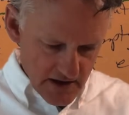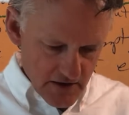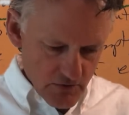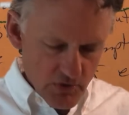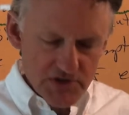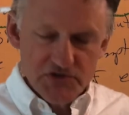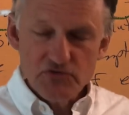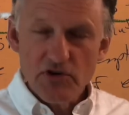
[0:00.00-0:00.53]

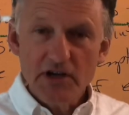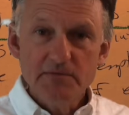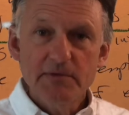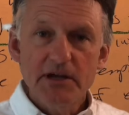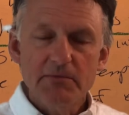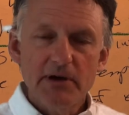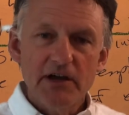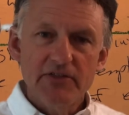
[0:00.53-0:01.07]
What struck
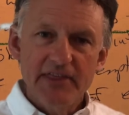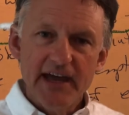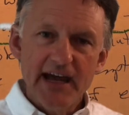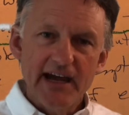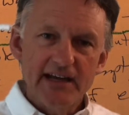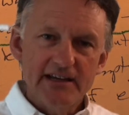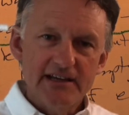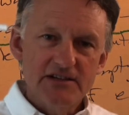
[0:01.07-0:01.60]
me about
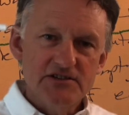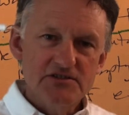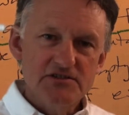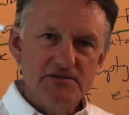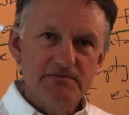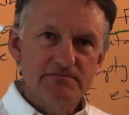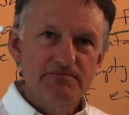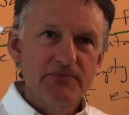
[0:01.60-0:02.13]
that
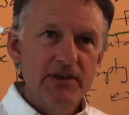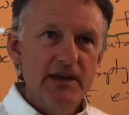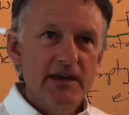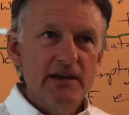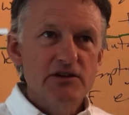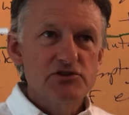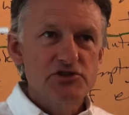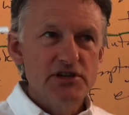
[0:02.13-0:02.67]
is
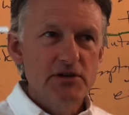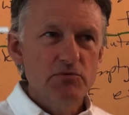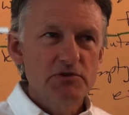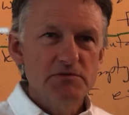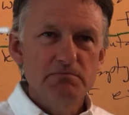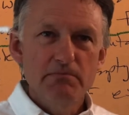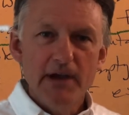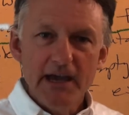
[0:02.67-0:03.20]
she
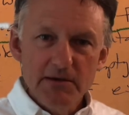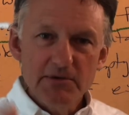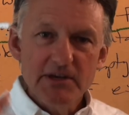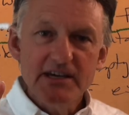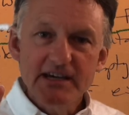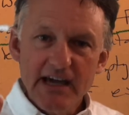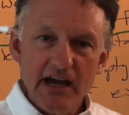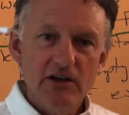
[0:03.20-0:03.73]
was maybe
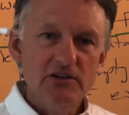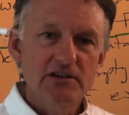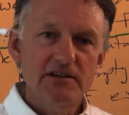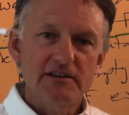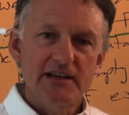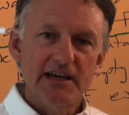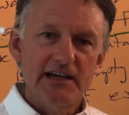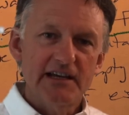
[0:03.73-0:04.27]

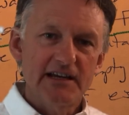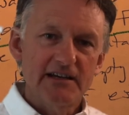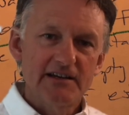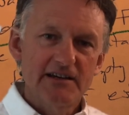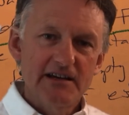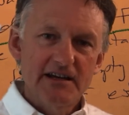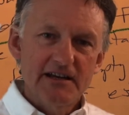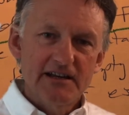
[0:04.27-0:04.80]
calculating
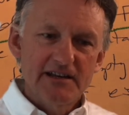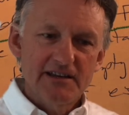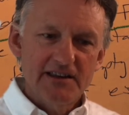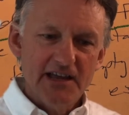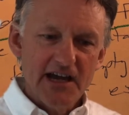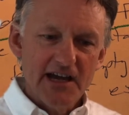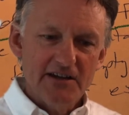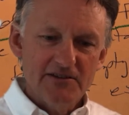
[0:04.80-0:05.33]

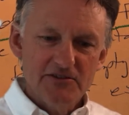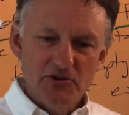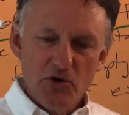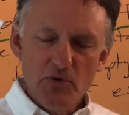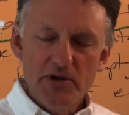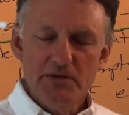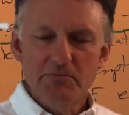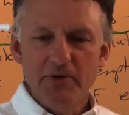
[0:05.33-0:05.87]
that
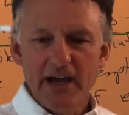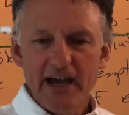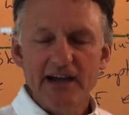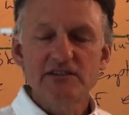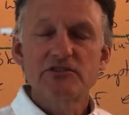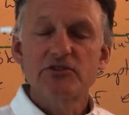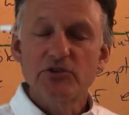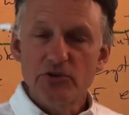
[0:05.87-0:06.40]
going back
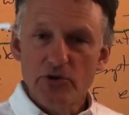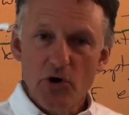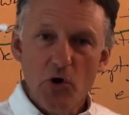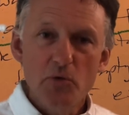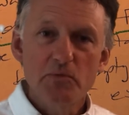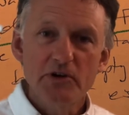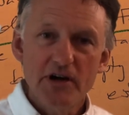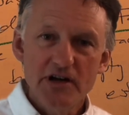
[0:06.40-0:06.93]
to her
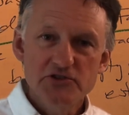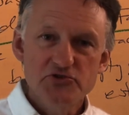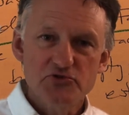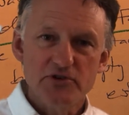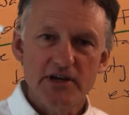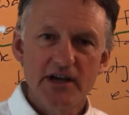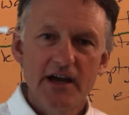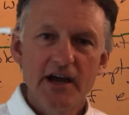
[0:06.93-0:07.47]
home
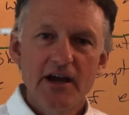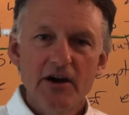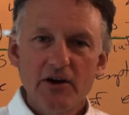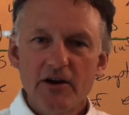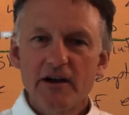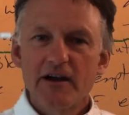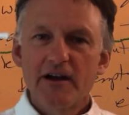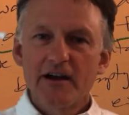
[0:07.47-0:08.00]
country
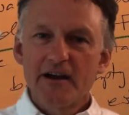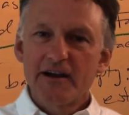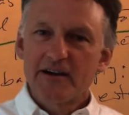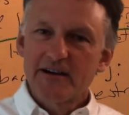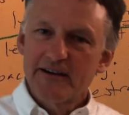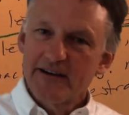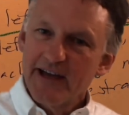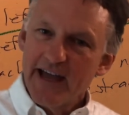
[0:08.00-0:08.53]

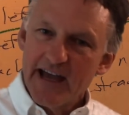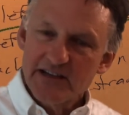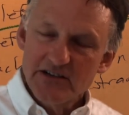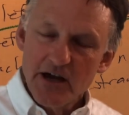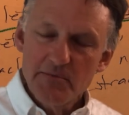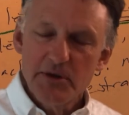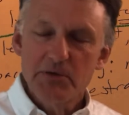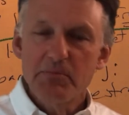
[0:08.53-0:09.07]
and
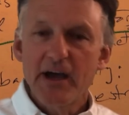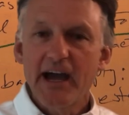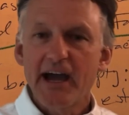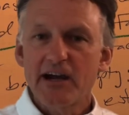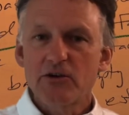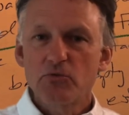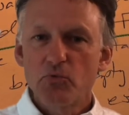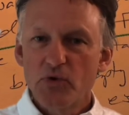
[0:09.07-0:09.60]
coming
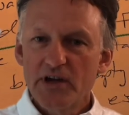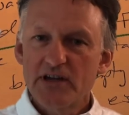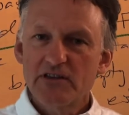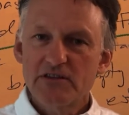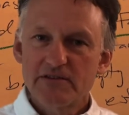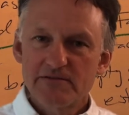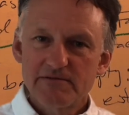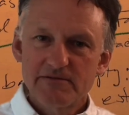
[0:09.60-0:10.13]
back with